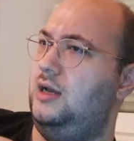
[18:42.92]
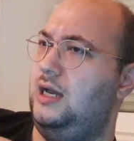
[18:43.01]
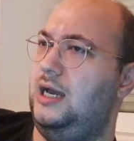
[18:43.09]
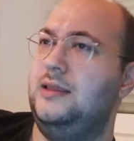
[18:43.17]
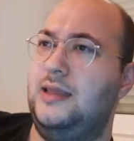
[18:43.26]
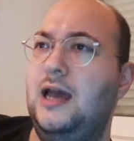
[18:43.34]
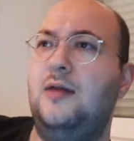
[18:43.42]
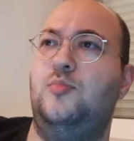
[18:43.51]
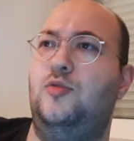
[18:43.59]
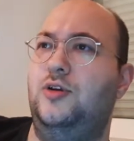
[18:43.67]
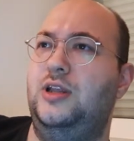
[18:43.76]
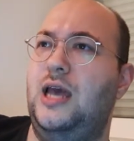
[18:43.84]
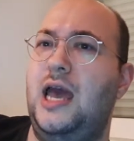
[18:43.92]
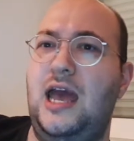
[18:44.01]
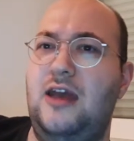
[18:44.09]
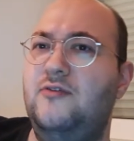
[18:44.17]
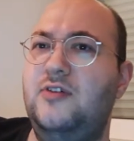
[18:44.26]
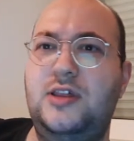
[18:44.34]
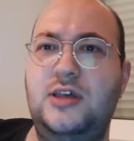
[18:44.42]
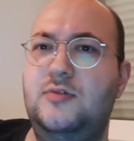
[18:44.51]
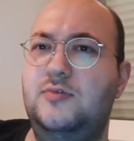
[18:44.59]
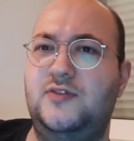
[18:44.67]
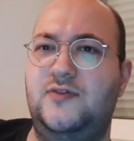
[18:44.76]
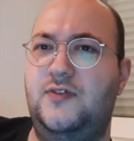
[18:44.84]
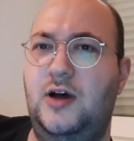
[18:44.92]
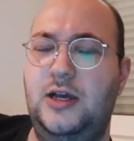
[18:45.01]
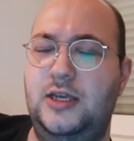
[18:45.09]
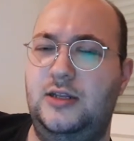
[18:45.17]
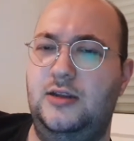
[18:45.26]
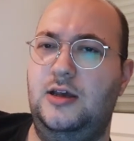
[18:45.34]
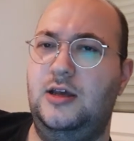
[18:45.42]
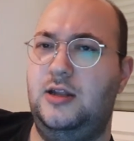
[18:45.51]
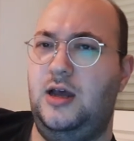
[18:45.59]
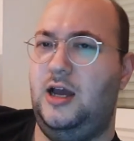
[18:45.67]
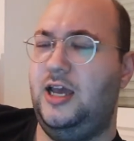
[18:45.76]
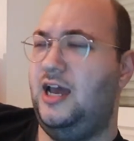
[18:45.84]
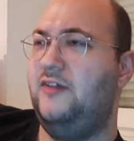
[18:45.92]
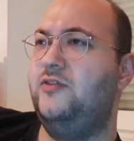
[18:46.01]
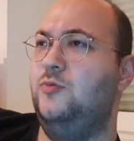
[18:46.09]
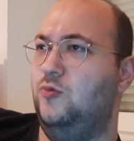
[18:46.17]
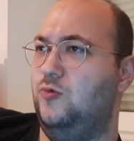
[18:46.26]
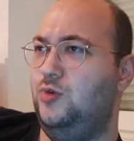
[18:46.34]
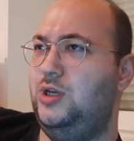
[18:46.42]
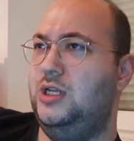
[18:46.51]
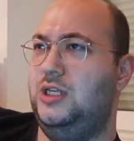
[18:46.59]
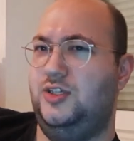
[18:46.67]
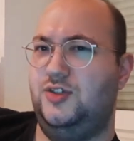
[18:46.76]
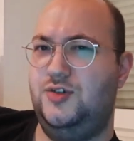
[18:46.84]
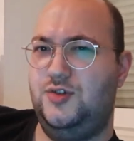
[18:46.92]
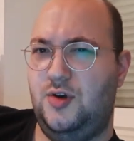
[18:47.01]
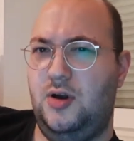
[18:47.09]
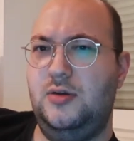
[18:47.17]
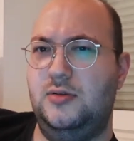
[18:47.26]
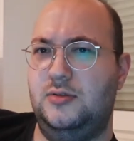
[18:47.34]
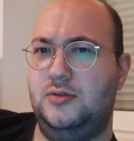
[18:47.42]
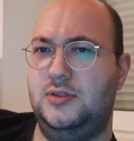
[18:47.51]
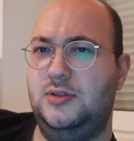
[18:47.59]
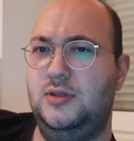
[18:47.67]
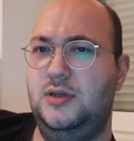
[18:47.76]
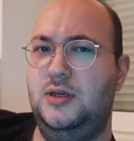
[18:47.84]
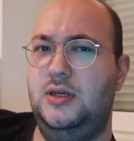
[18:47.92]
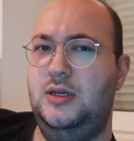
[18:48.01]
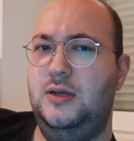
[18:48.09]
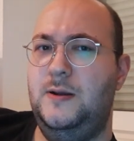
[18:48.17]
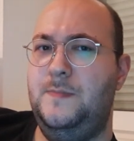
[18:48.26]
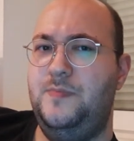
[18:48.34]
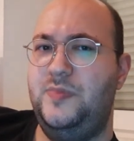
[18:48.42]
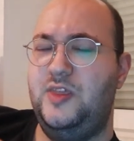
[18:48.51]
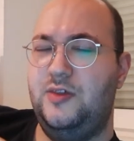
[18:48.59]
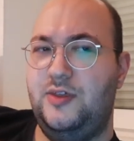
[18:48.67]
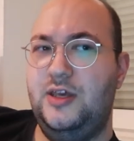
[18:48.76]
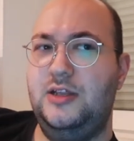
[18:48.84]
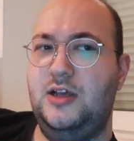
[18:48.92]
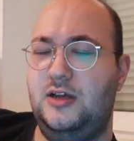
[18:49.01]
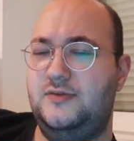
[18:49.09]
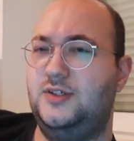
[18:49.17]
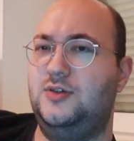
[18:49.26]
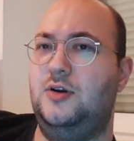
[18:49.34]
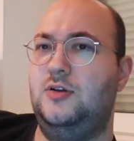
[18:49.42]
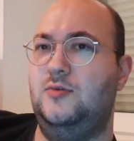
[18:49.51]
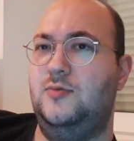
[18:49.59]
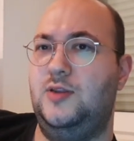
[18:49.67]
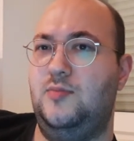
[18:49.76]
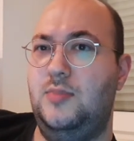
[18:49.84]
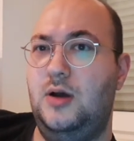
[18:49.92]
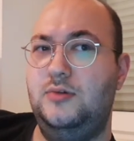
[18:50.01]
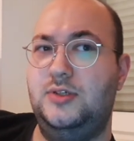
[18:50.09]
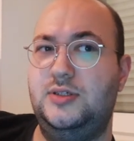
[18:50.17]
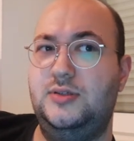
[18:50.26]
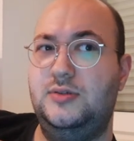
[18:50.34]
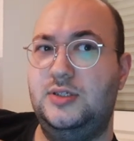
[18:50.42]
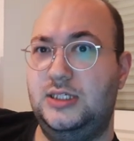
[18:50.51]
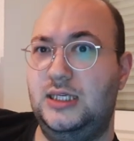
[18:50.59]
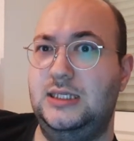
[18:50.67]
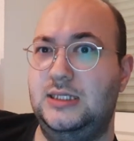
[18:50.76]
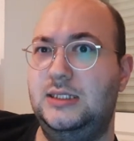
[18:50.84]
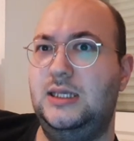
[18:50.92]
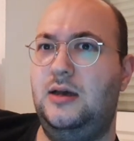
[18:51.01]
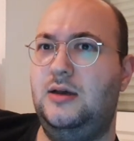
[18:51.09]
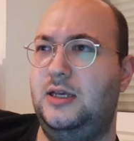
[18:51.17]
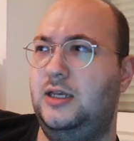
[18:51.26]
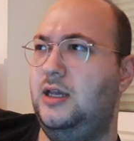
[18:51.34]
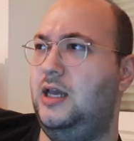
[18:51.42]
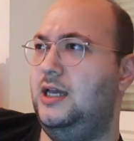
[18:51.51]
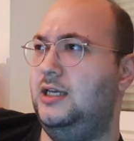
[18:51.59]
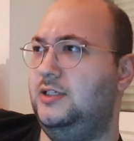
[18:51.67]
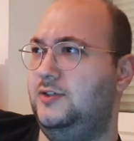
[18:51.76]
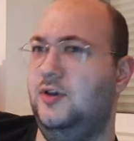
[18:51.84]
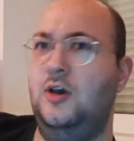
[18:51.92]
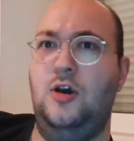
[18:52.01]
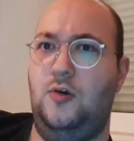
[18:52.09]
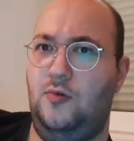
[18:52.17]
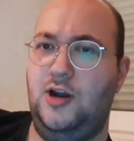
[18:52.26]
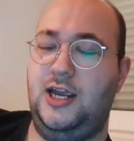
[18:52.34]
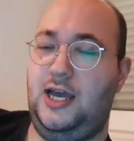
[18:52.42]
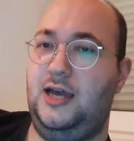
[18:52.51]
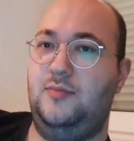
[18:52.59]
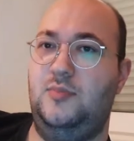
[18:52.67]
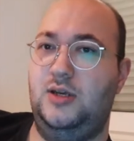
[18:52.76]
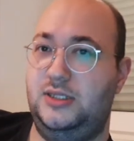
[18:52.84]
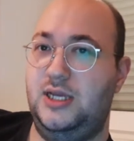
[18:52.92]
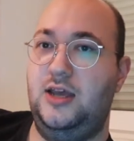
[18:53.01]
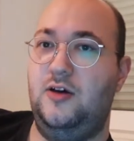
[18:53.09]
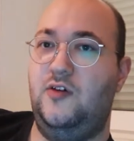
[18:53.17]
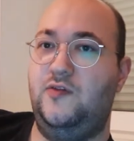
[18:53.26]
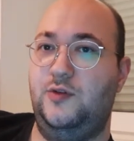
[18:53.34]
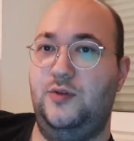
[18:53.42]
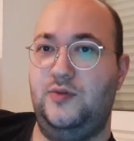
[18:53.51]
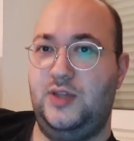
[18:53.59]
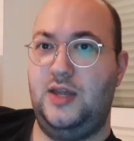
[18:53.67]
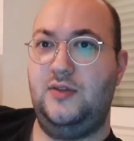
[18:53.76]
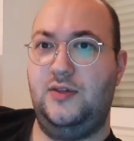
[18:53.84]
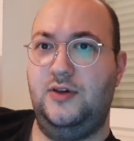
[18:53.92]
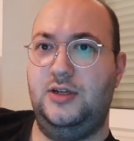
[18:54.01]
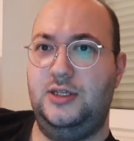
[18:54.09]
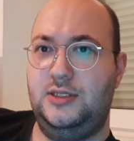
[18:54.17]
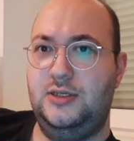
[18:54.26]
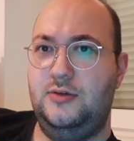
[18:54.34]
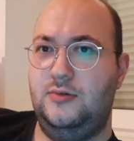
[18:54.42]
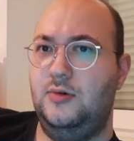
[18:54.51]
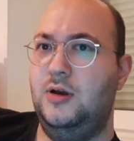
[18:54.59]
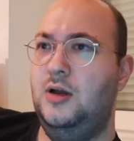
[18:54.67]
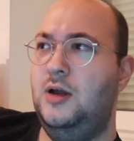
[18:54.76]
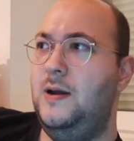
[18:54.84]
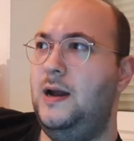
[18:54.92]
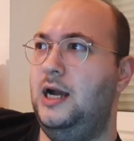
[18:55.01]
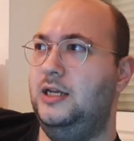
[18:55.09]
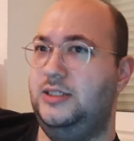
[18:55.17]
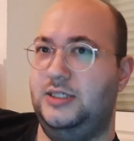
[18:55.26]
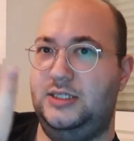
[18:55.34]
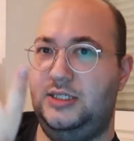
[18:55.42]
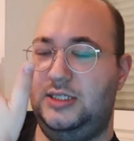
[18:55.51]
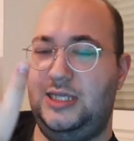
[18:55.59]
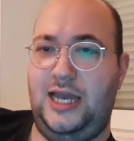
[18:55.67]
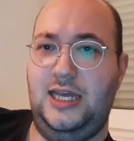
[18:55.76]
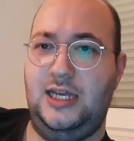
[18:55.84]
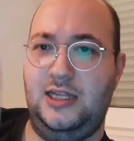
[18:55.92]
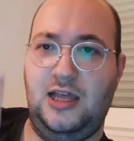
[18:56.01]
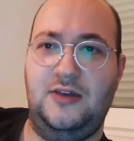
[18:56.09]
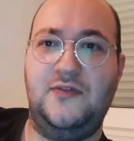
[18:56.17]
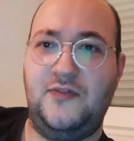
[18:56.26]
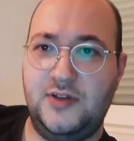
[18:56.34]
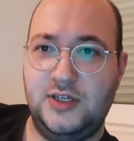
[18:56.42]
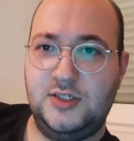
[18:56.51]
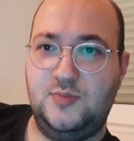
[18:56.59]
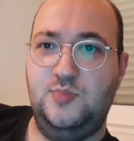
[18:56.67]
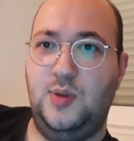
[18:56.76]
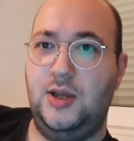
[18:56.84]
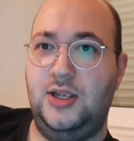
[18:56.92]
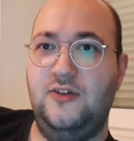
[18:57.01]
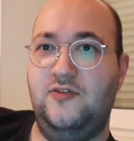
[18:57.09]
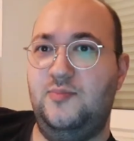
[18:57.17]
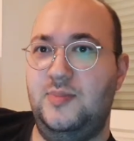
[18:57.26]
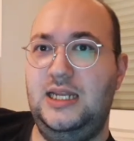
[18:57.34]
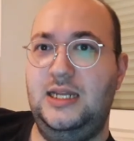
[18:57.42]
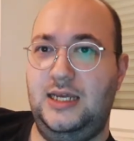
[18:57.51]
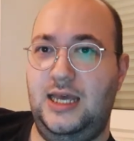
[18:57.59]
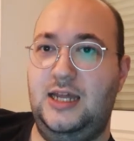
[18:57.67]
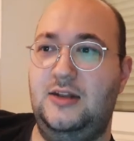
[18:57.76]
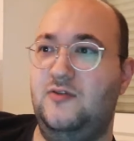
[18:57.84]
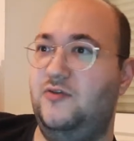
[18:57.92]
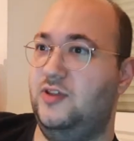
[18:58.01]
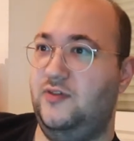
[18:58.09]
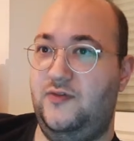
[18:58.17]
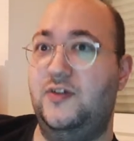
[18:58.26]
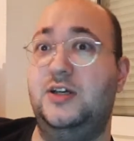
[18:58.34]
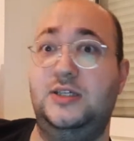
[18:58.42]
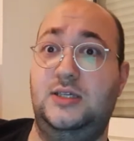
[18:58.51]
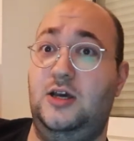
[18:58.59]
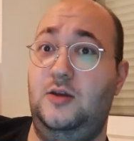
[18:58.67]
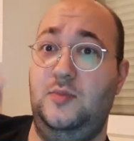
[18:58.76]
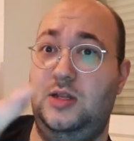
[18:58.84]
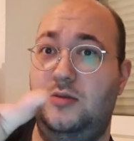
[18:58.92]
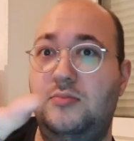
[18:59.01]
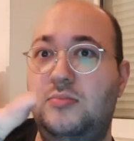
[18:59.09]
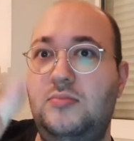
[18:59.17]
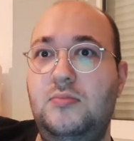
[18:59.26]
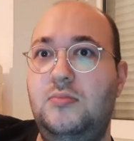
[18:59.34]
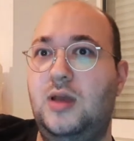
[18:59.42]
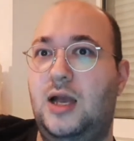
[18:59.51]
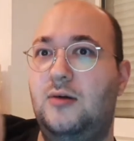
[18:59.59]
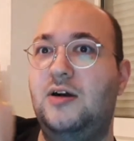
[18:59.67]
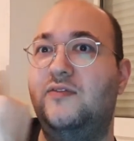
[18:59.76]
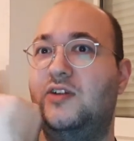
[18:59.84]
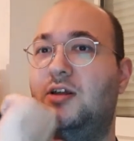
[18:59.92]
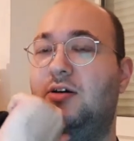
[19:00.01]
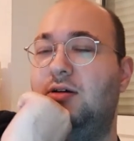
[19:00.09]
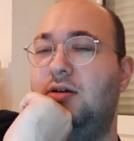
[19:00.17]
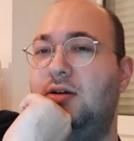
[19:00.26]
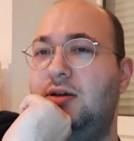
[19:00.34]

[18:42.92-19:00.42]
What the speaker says: at that point, everything was fine. And I haven't really struggled. The thing that I've struggled with most since starting is where I had my day off on day 32 and just taking that first bite of meat again for the first time in however long.